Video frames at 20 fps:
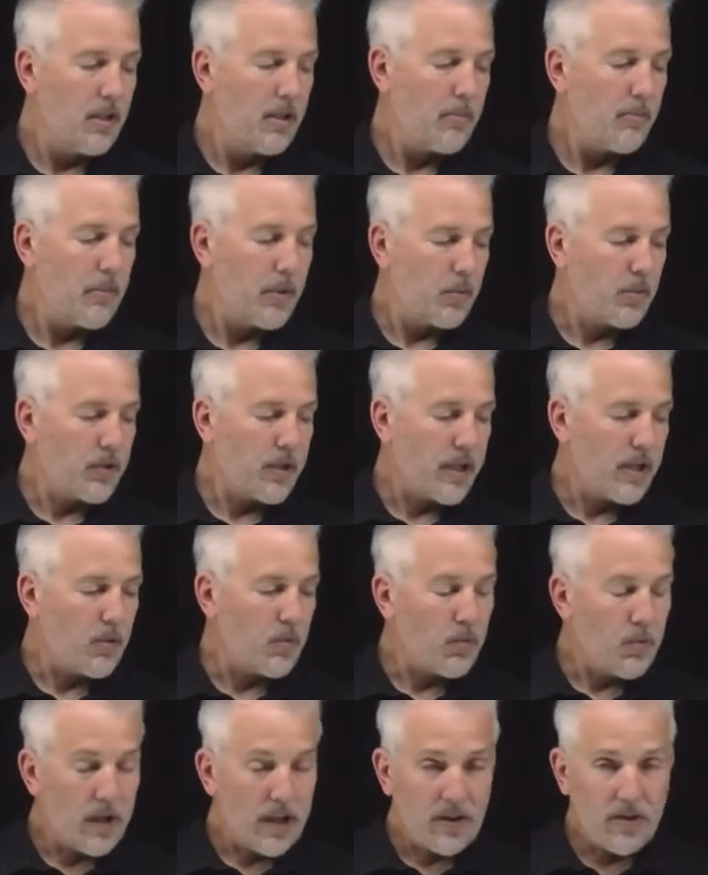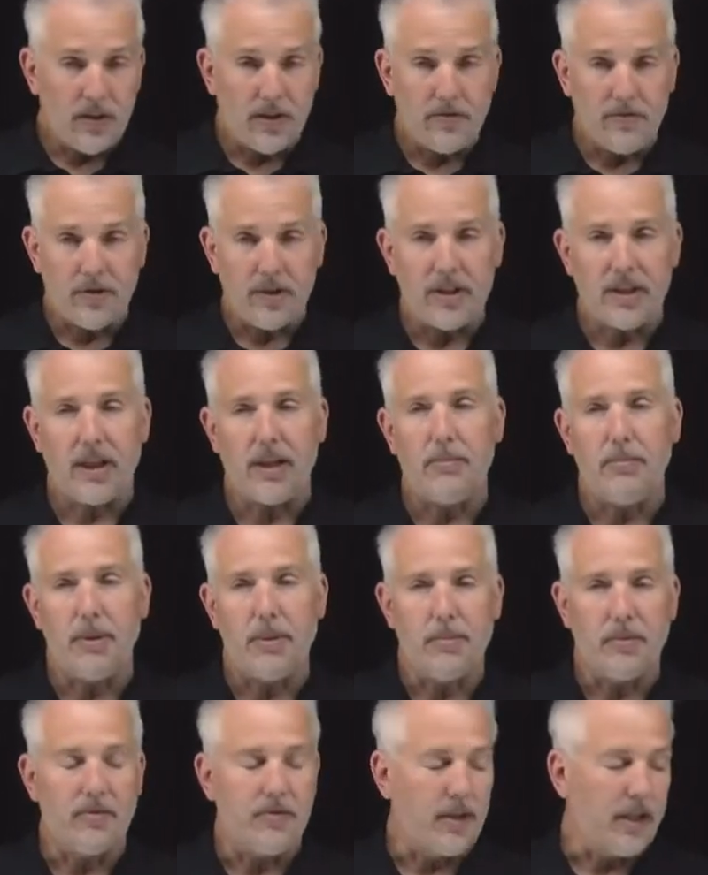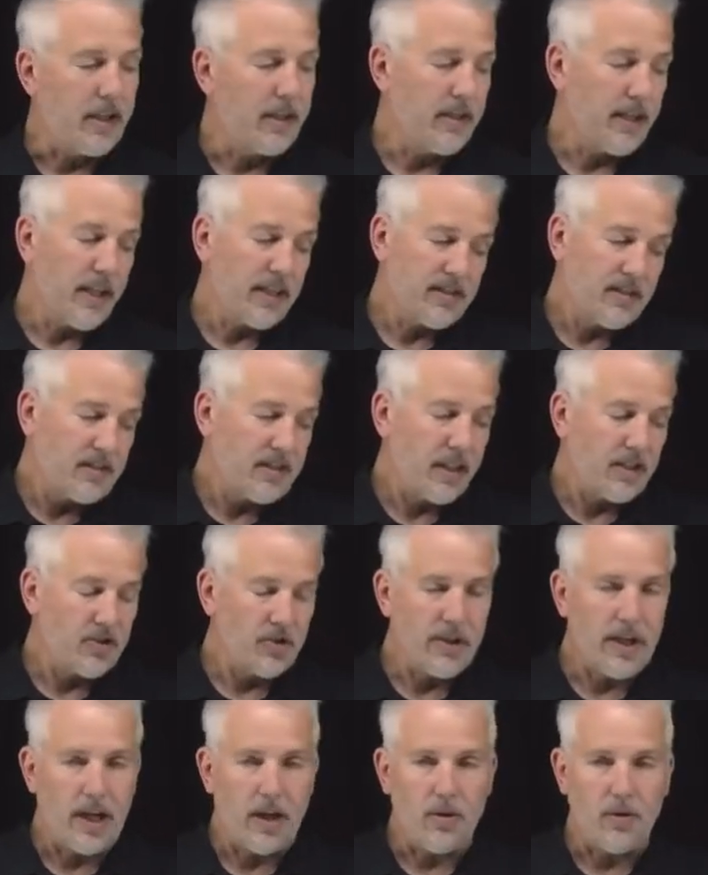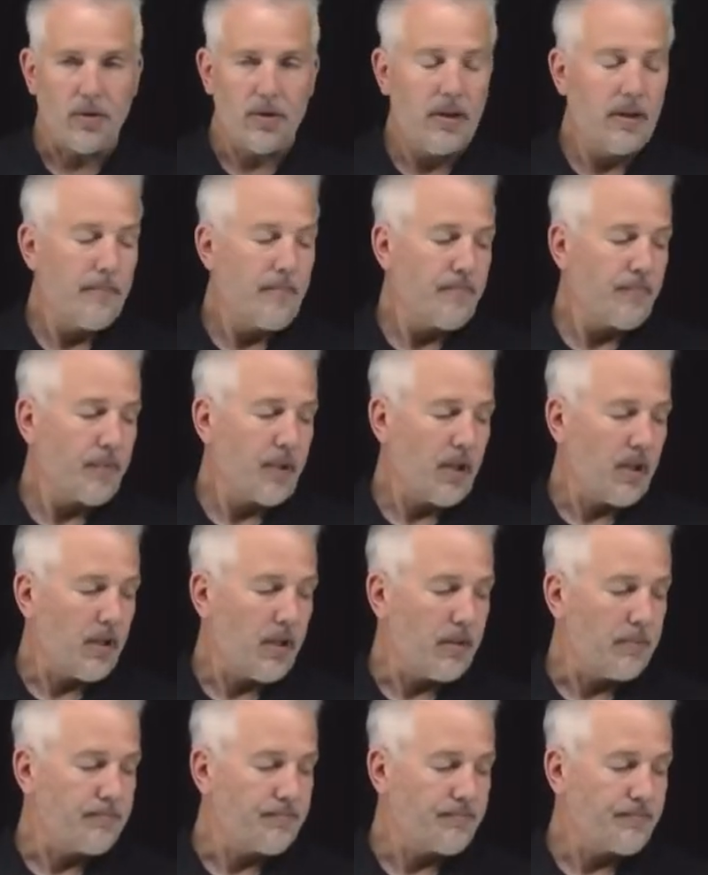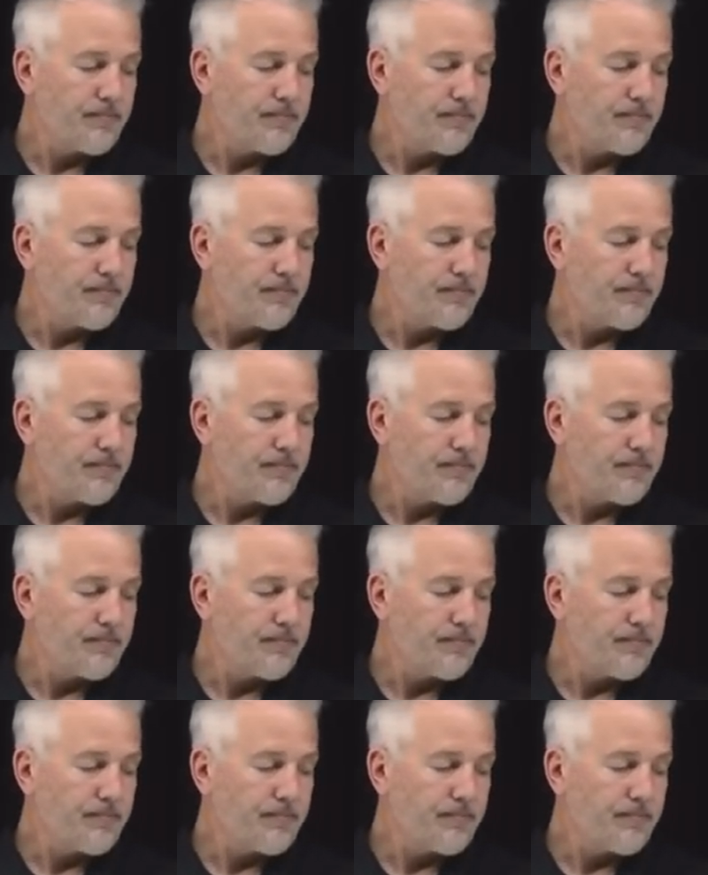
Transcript: But we'll get a relatively tight beam of light. That's essentially how um,